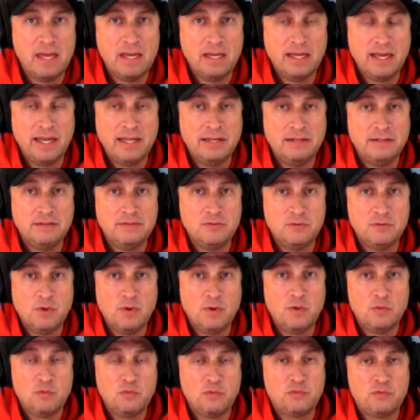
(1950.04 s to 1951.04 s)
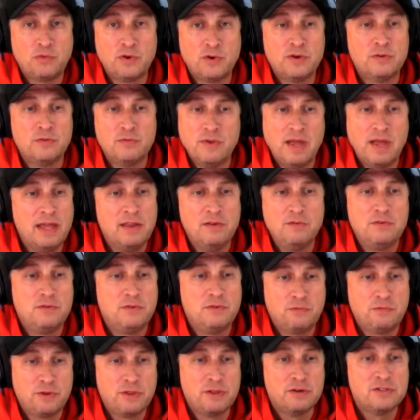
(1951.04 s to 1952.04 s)
And for
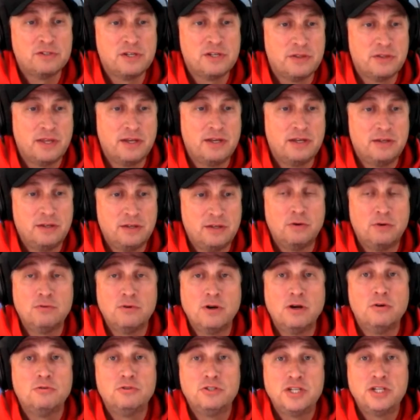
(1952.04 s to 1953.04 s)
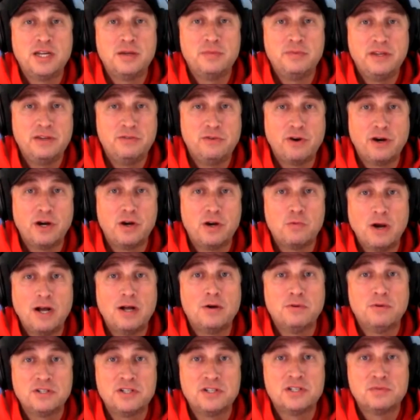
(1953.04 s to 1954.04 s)
those of you that don't know JB very
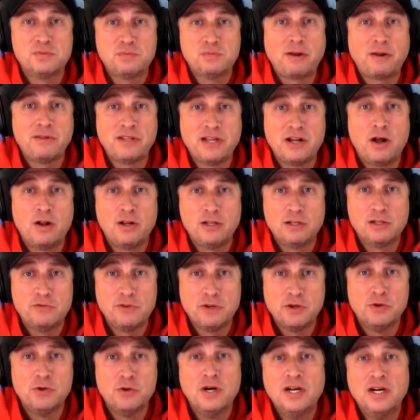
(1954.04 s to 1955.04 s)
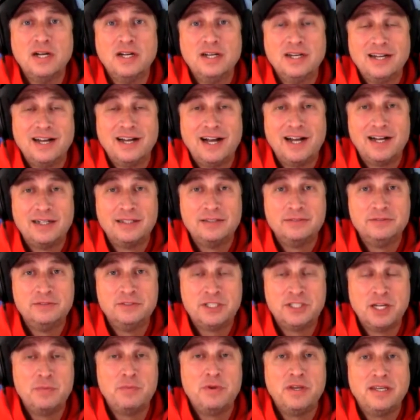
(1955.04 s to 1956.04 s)
well, which is probably all of you,
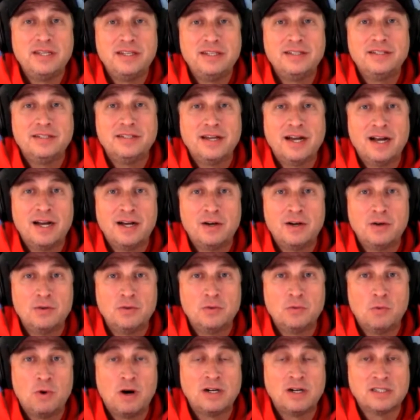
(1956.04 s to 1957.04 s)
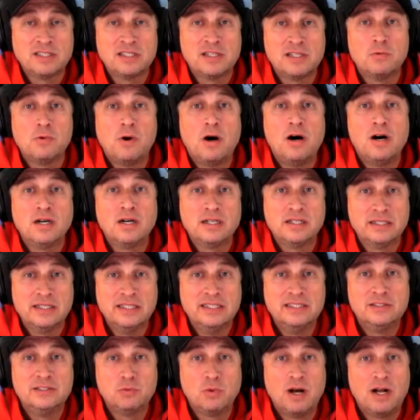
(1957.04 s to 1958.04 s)
JB walks the walk
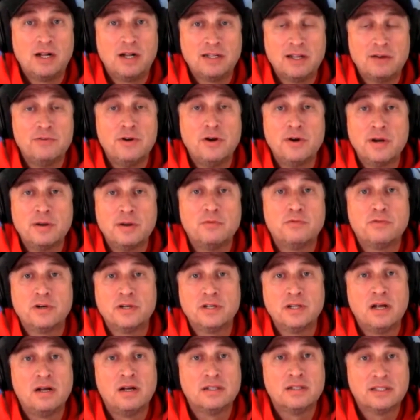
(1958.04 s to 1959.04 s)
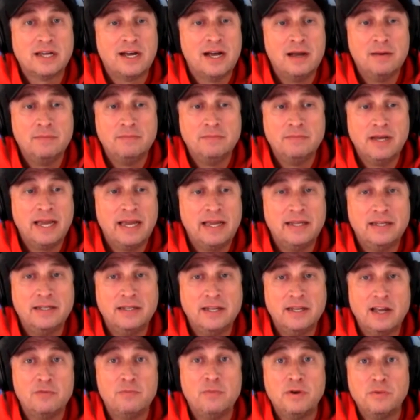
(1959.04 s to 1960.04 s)
as well. I've known him for a long time,
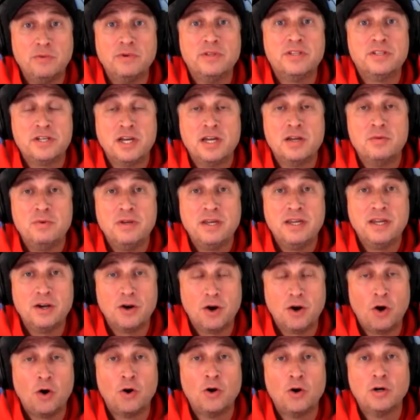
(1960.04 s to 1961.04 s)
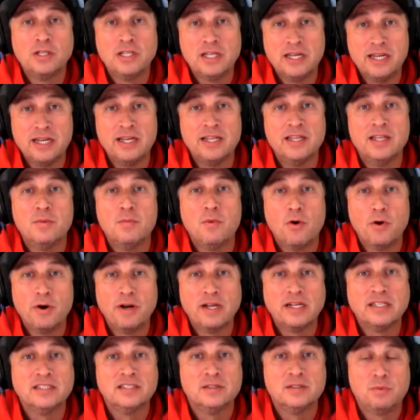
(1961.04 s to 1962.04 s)
and I've been with JB early in the
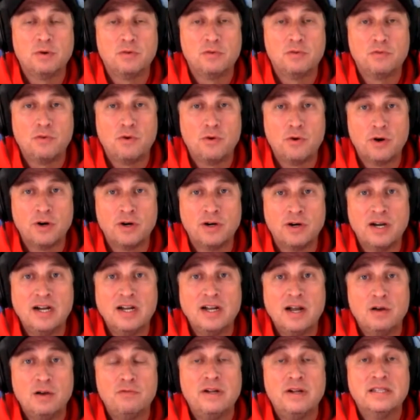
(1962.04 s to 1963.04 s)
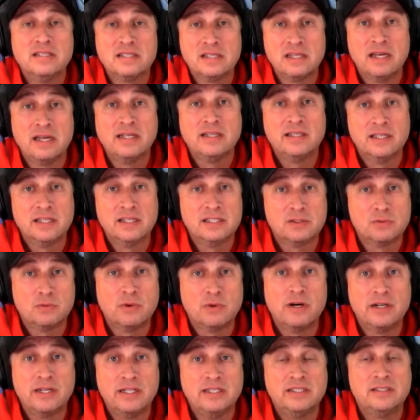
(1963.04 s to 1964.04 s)
mornings before events like this,
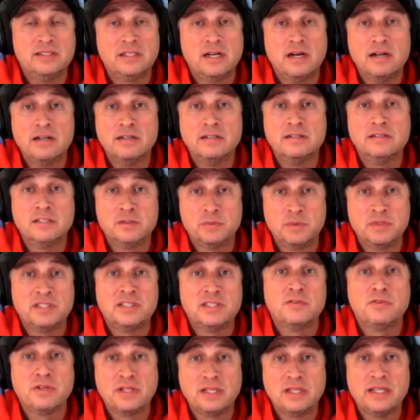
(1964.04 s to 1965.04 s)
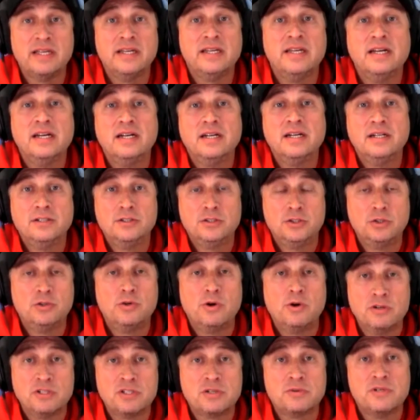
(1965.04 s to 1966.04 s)
where he's gone specifically to
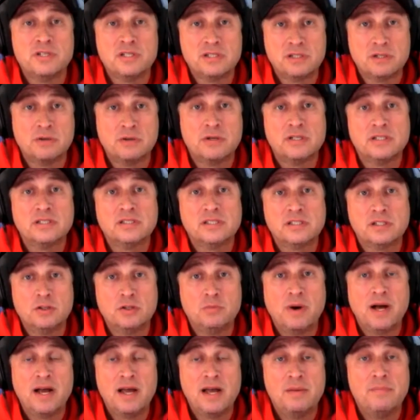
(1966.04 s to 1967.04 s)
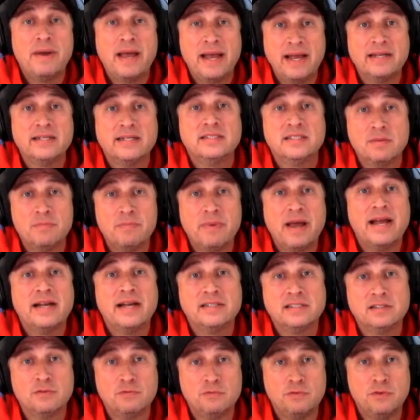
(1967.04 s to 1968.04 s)
grocery stores to buy bags and
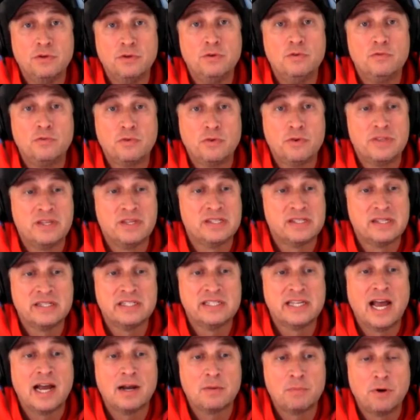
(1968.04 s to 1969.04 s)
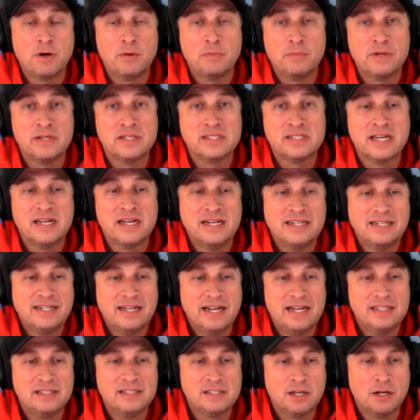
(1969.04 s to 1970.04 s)
bags of food for this exact purpose.
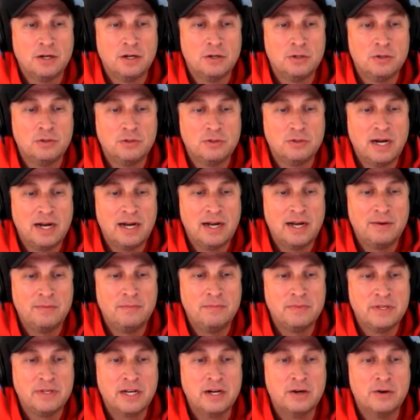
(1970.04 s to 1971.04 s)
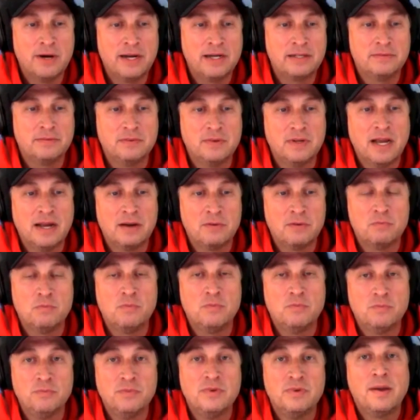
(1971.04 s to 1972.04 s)
And so, I'm
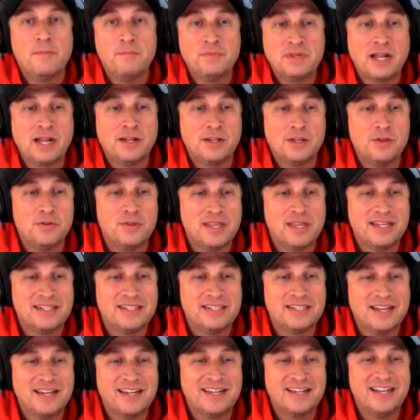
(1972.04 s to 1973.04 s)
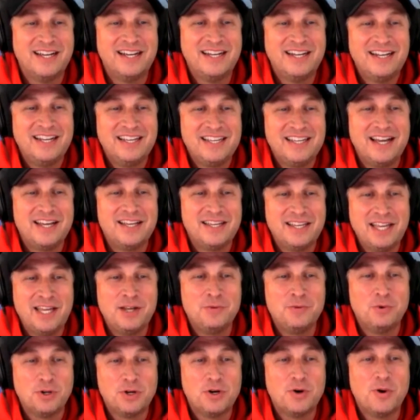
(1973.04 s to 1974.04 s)
telling you that, he
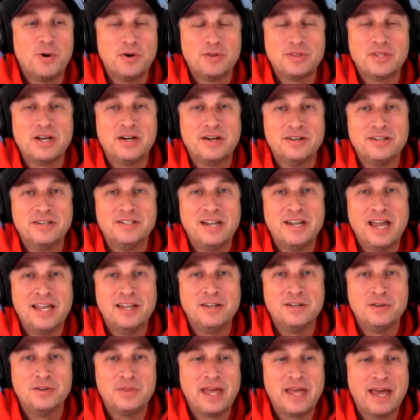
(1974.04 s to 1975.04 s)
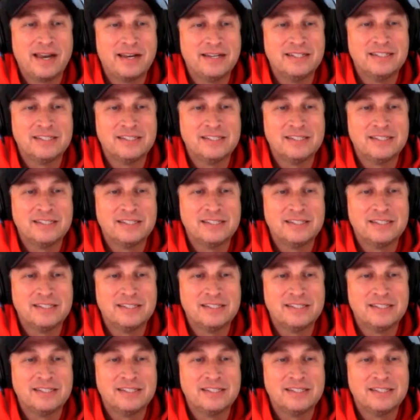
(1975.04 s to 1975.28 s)
will go out there and do that.